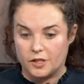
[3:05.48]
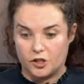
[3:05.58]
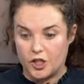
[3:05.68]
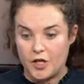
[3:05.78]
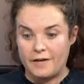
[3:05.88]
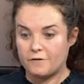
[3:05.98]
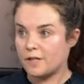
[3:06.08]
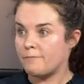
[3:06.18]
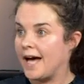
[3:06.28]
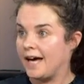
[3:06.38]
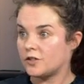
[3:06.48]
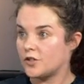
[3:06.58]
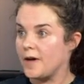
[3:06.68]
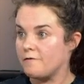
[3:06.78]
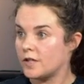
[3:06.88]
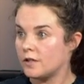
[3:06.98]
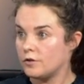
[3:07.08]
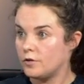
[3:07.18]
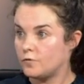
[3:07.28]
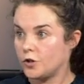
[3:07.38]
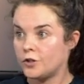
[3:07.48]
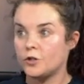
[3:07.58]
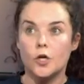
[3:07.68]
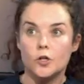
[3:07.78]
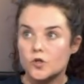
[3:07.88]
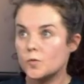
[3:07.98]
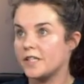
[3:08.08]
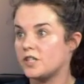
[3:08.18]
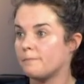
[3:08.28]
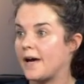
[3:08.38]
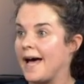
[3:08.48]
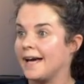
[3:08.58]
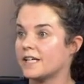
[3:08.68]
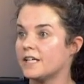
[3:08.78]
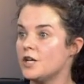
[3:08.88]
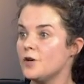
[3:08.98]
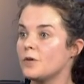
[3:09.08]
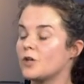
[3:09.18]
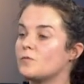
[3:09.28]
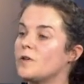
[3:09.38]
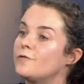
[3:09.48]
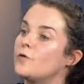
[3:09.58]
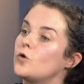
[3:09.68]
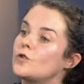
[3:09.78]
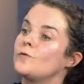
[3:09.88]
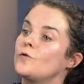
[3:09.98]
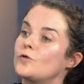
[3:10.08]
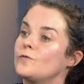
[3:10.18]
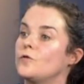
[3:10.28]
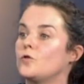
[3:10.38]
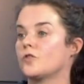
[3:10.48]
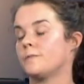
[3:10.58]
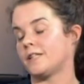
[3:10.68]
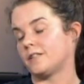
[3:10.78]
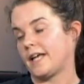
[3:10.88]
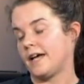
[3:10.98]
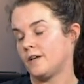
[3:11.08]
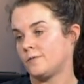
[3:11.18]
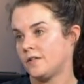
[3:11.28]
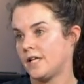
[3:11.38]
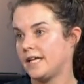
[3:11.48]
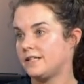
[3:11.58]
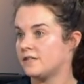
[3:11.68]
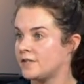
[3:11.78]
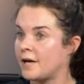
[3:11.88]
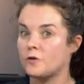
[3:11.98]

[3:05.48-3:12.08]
turn everything back, do everything that you've done, switch it back, because we fought and fought and fought to come out of care homes in the 80s, and now